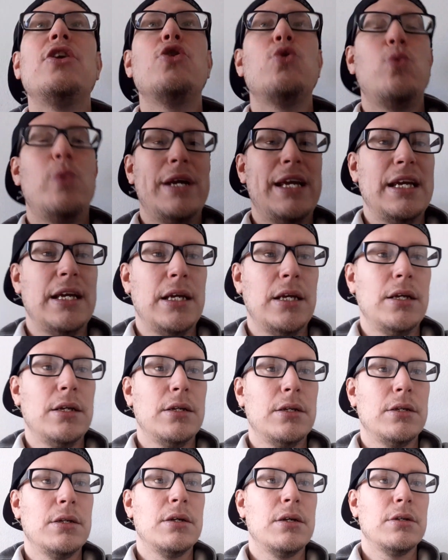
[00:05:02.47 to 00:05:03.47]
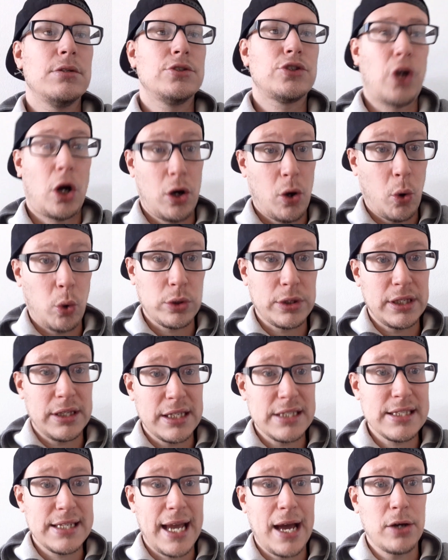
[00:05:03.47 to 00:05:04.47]
do we start holding
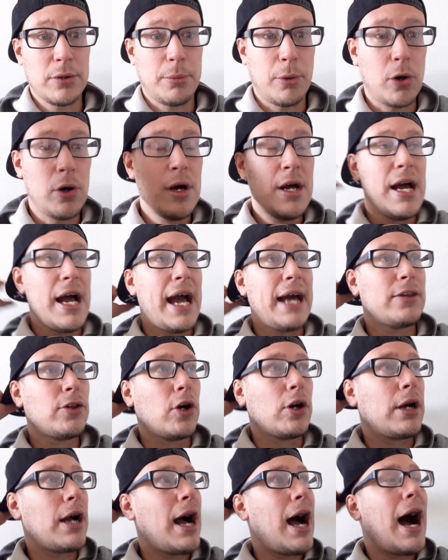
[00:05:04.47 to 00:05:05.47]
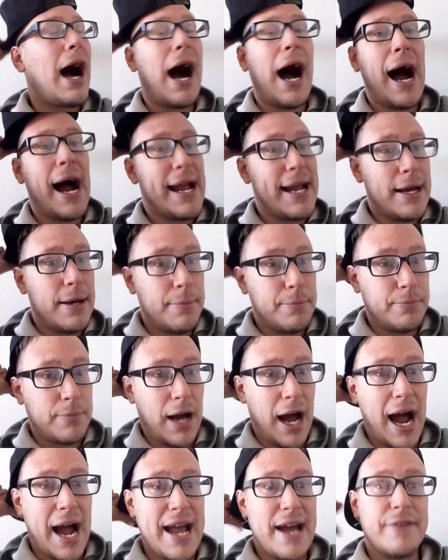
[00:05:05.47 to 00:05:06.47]
things accountable? And look, I
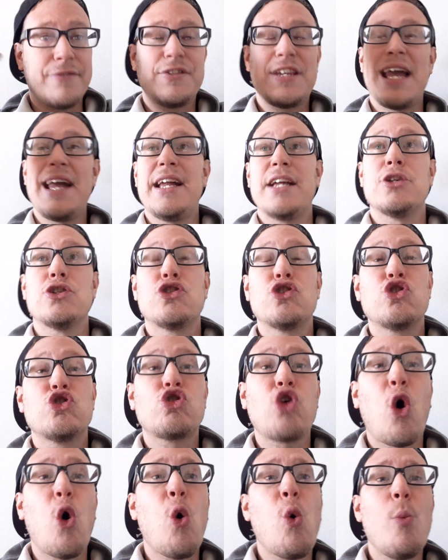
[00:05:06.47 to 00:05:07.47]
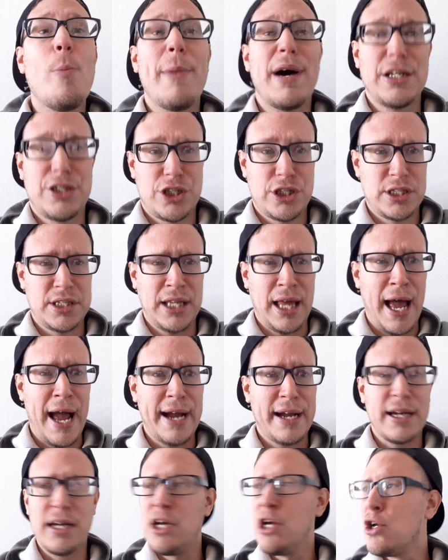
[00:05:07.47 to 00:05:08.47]
have taken so much
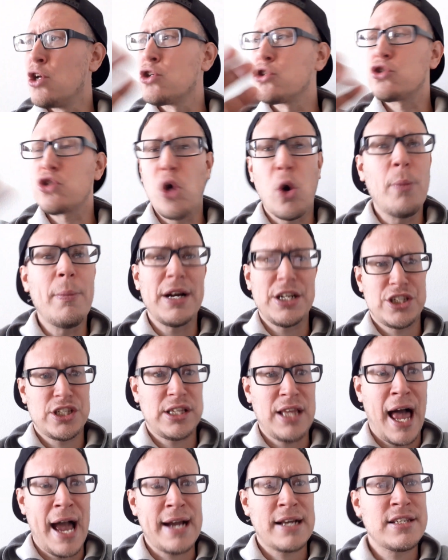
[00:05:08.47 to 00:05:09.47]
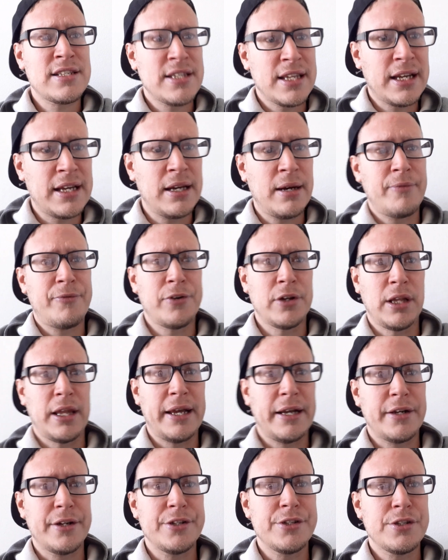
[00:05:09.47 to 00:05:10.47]
slack sticking up for the
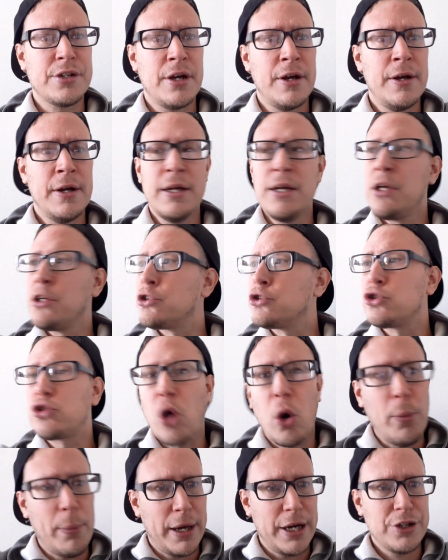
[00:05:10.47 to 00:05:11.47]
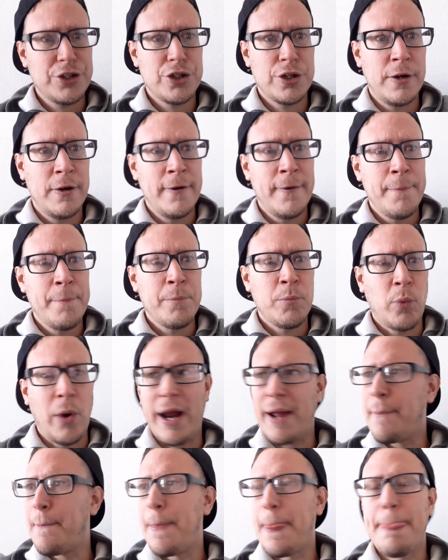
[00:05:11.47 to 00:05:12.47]
Lakers. So much,
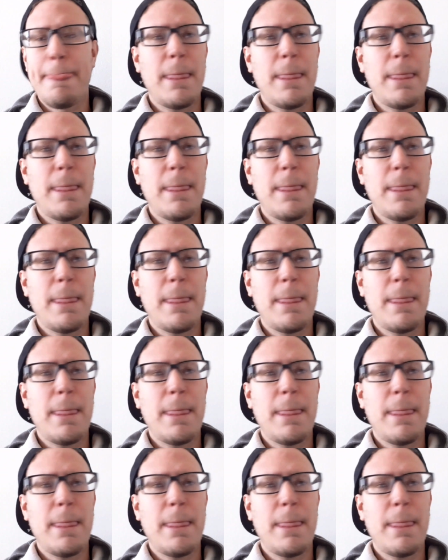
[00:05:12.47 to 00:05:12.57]
right?